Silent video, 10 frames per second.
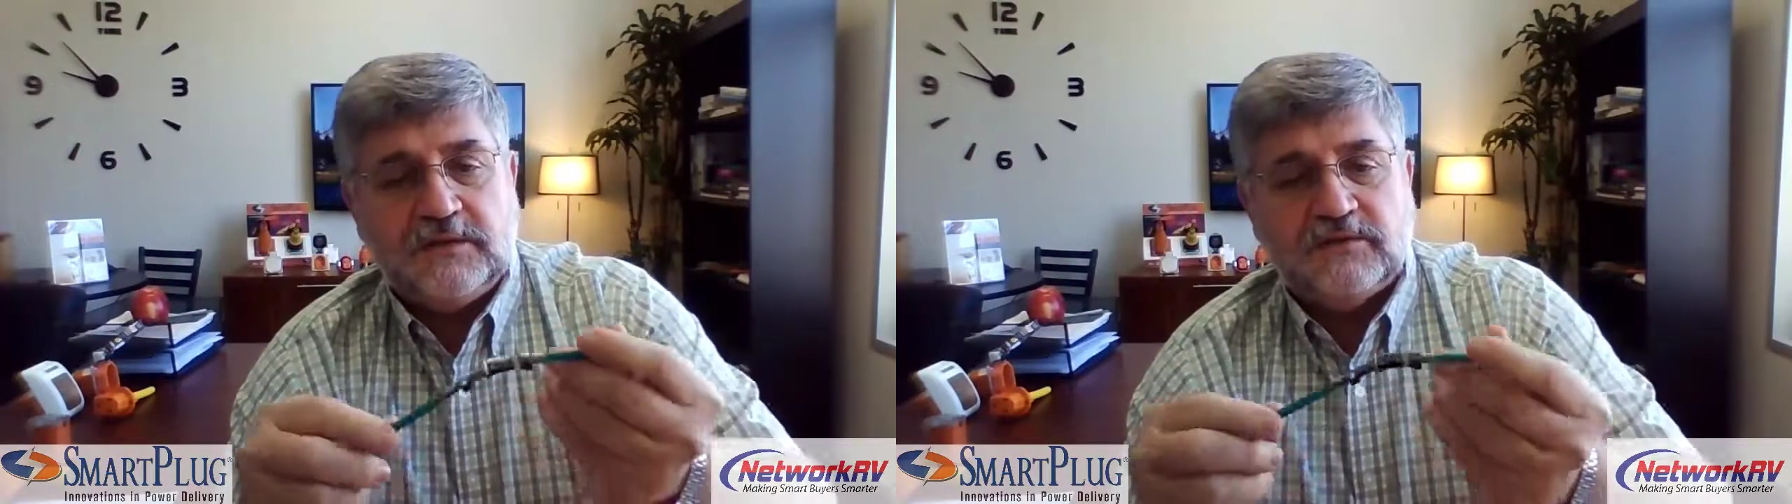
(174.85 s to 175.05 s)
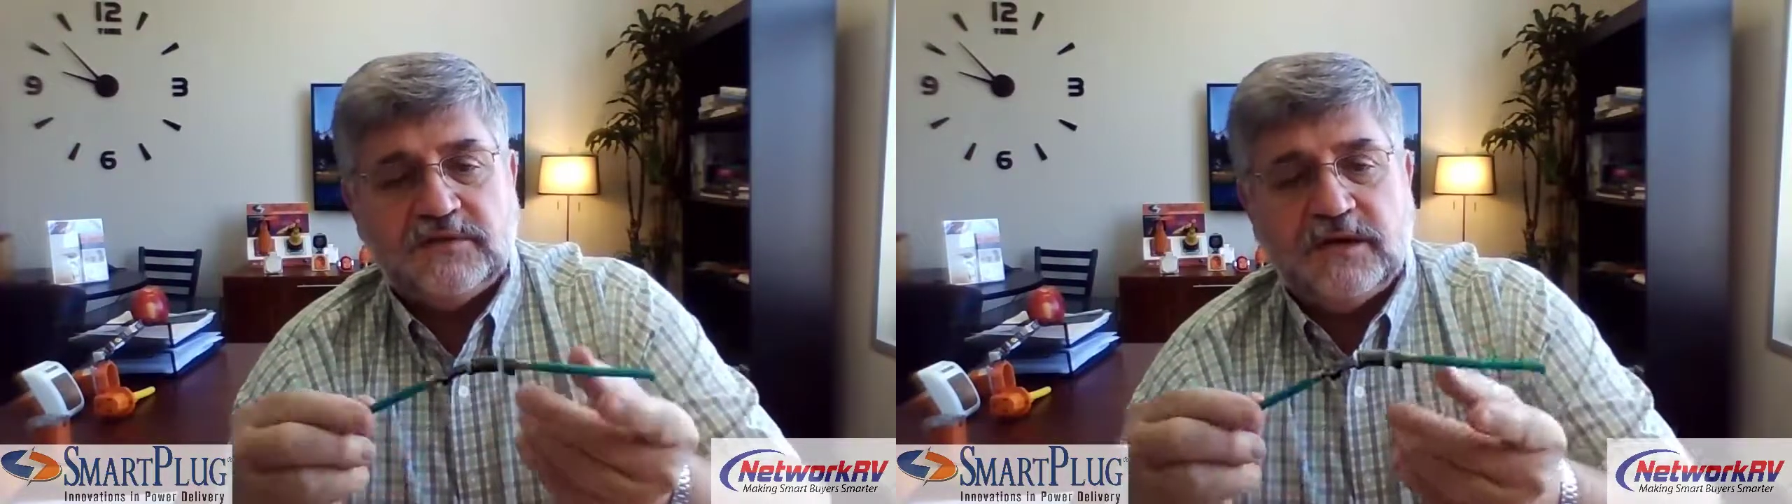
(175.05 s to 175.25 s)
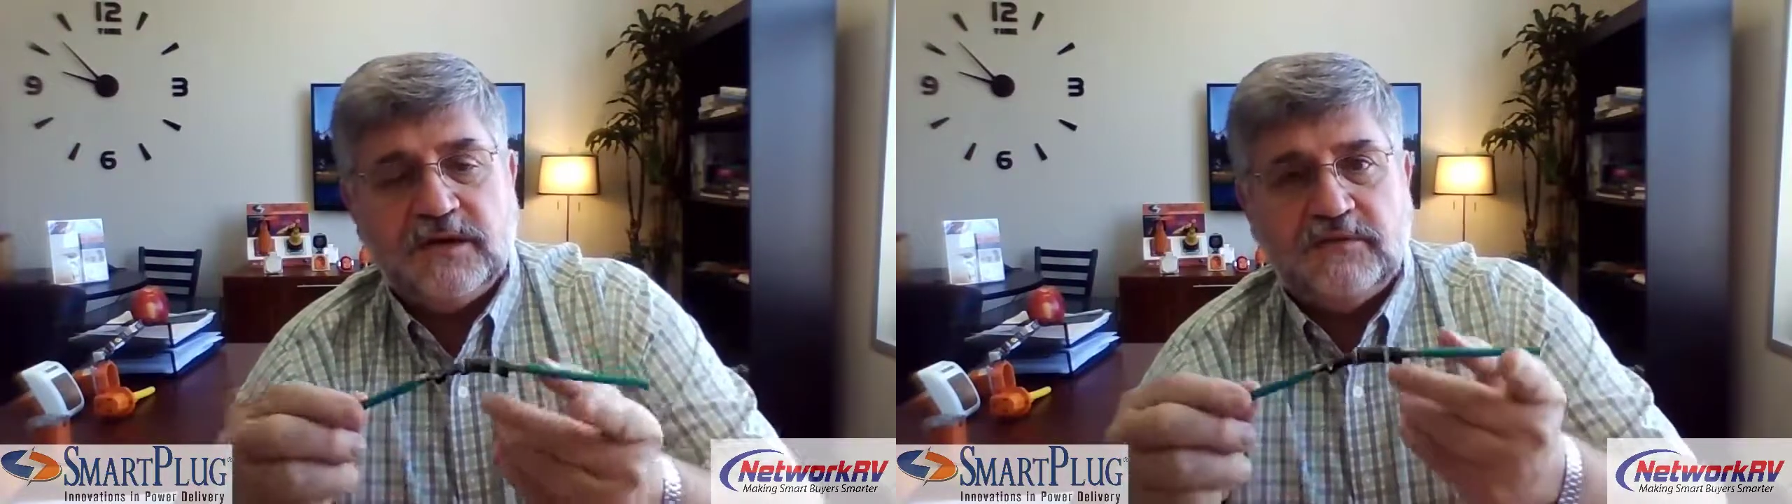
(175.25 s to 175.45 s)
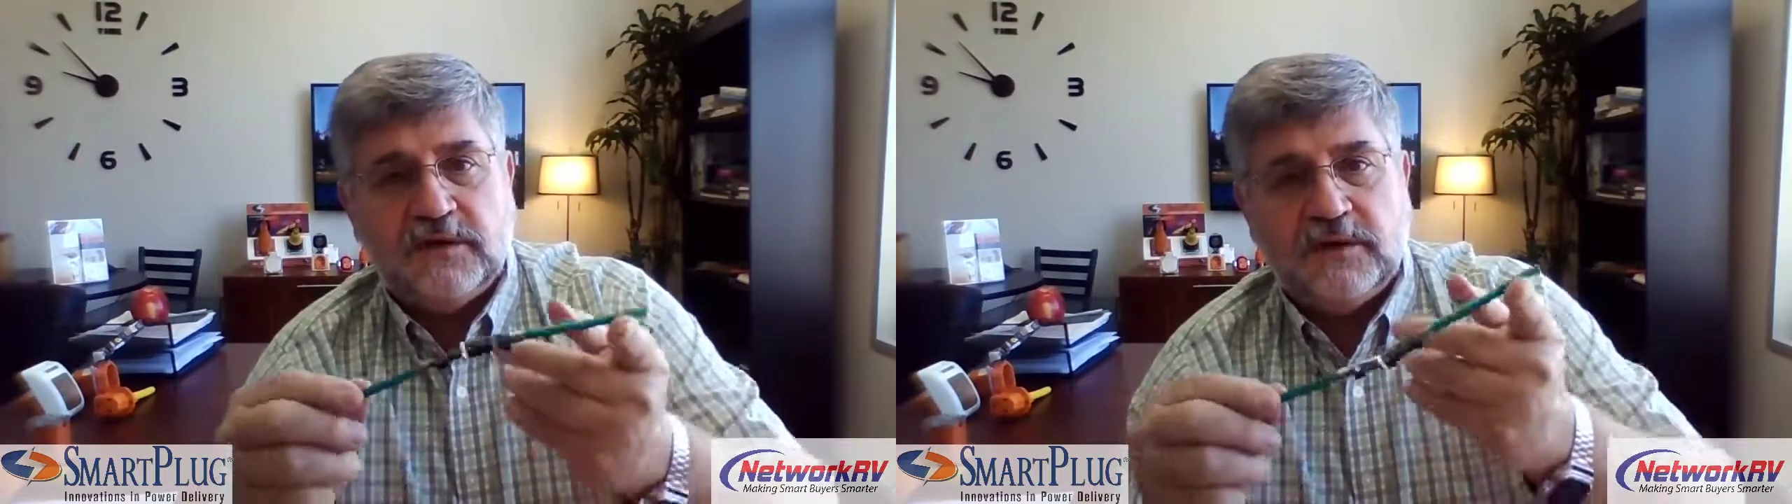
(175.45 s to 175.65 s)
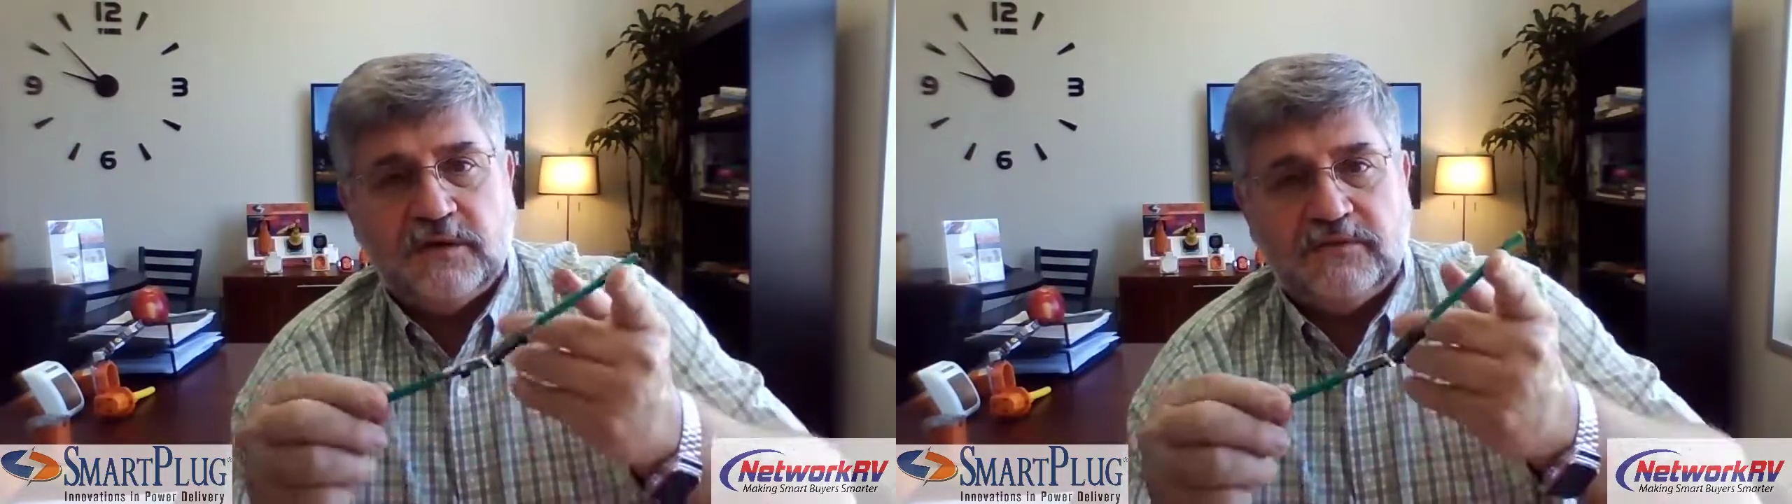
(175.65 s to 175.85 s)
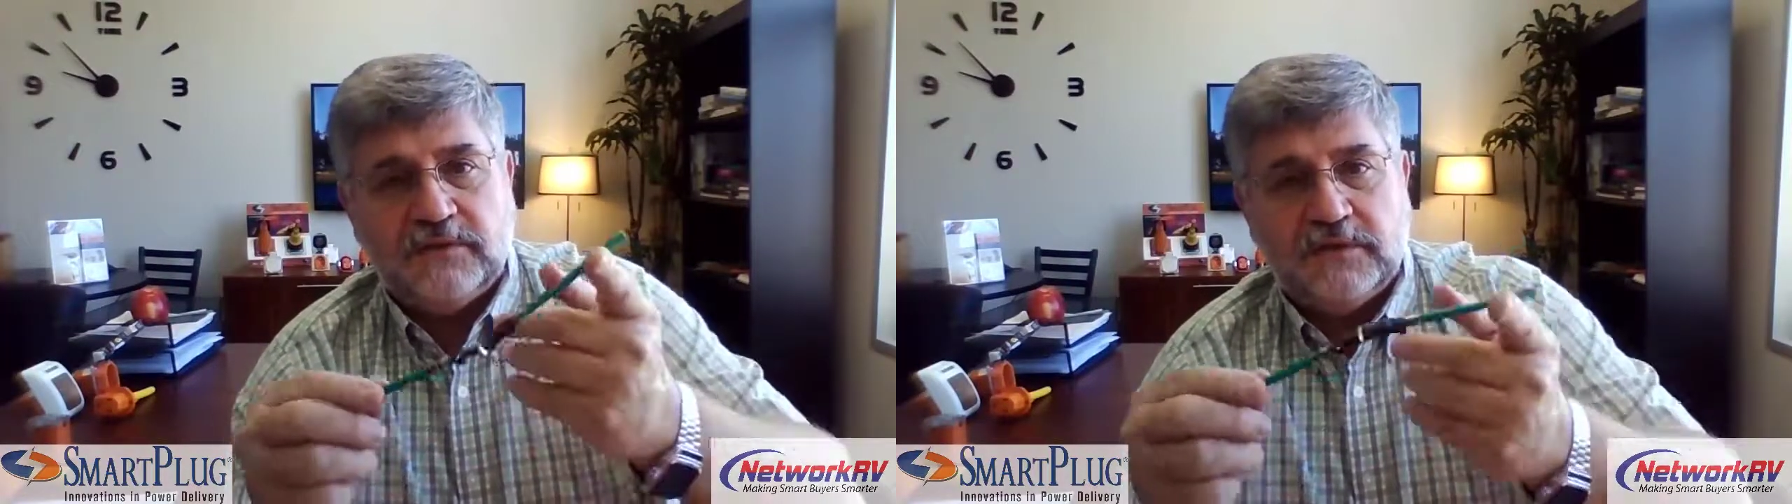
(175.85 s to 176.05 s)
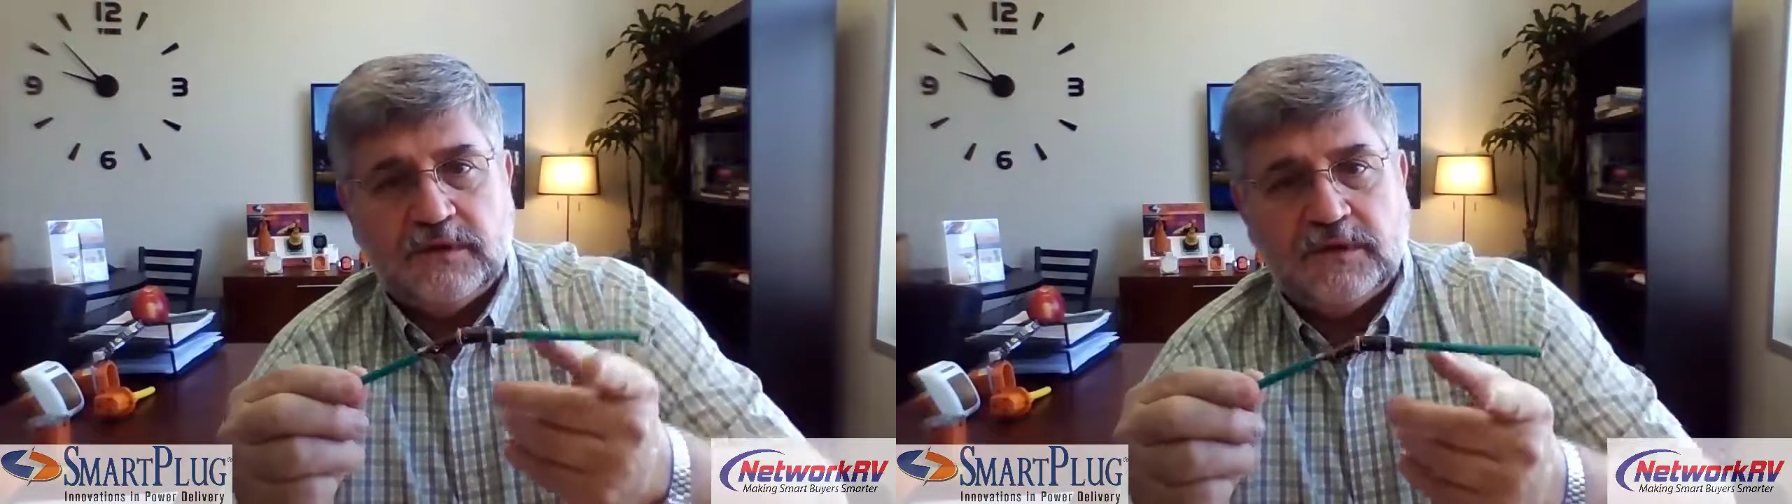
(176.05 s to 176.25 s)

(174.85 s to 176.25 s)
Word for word: there's not even enough